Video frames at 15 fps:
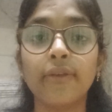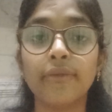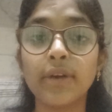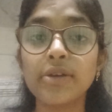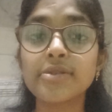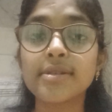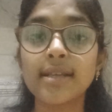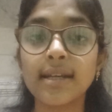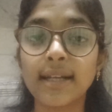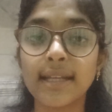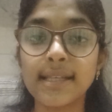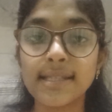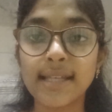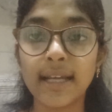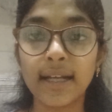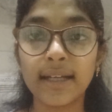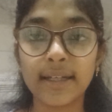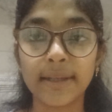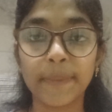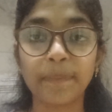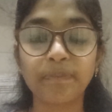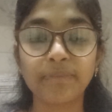views the
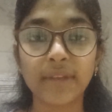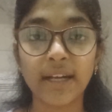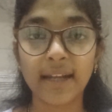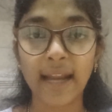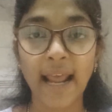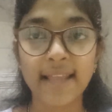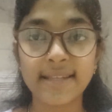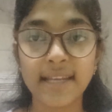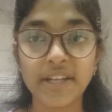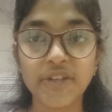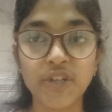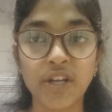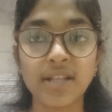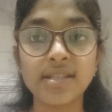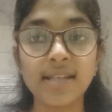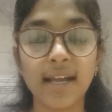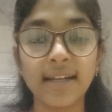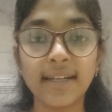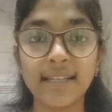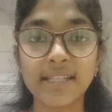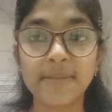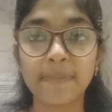recent transactions
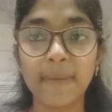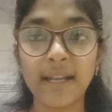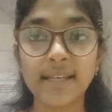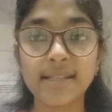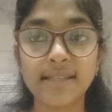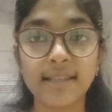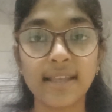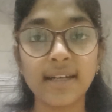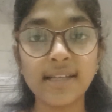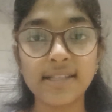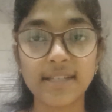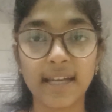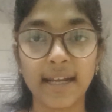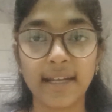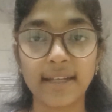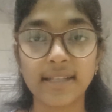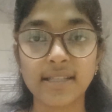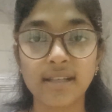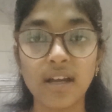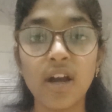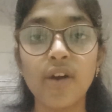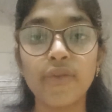and displays the status.
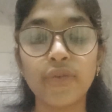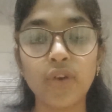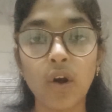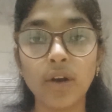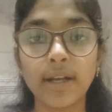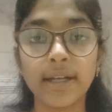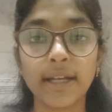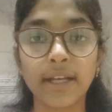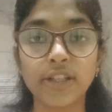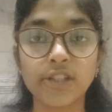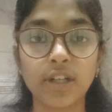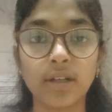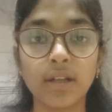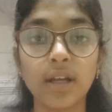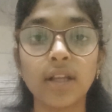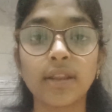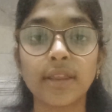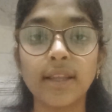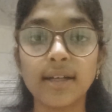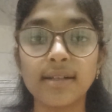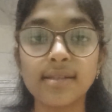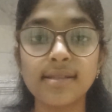Fraud detection.
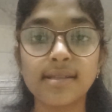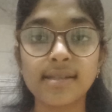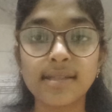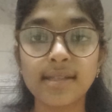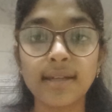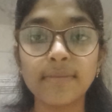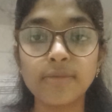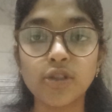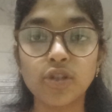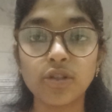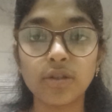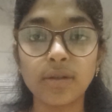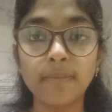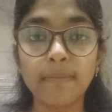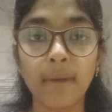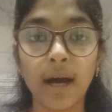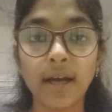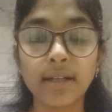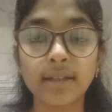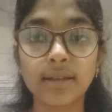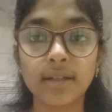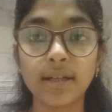The system should
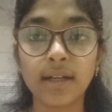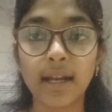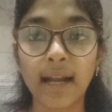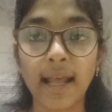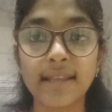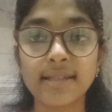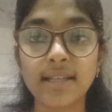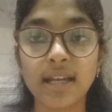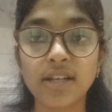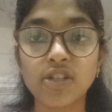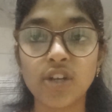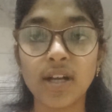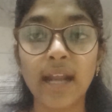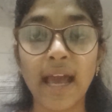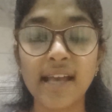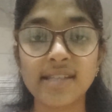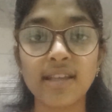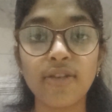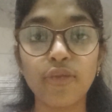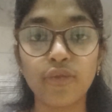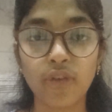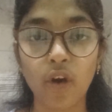mark the transaction as
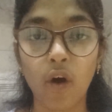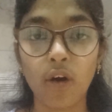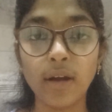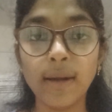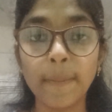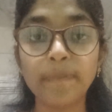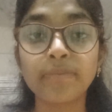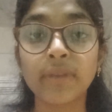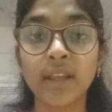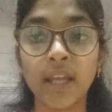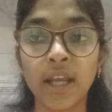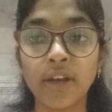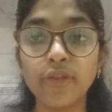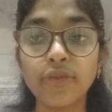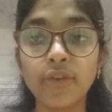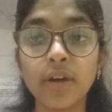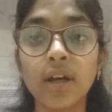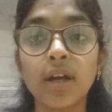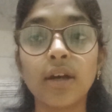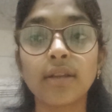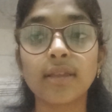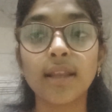a fraud if
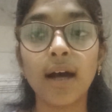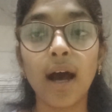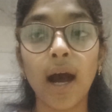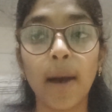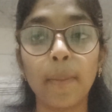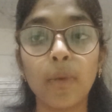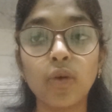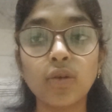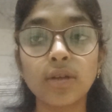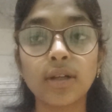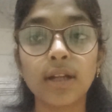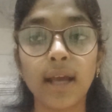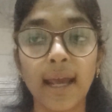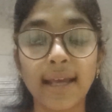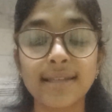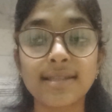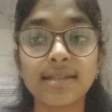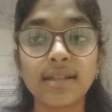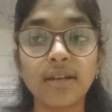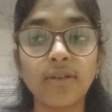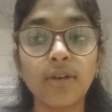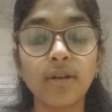the amount
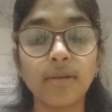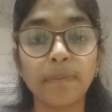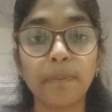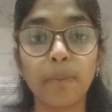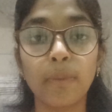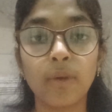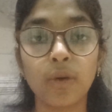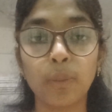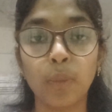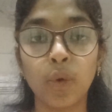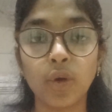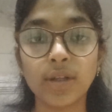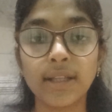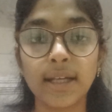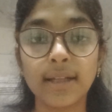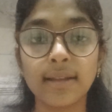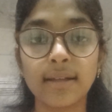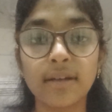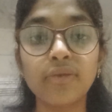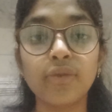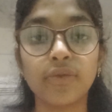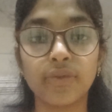exceeds more than
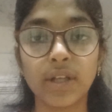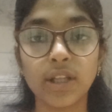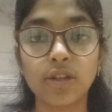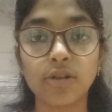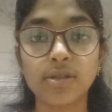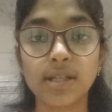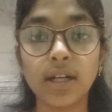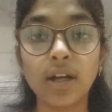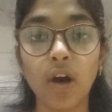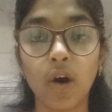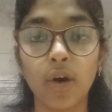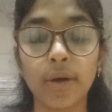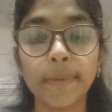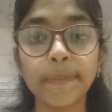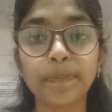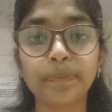the 50,000 or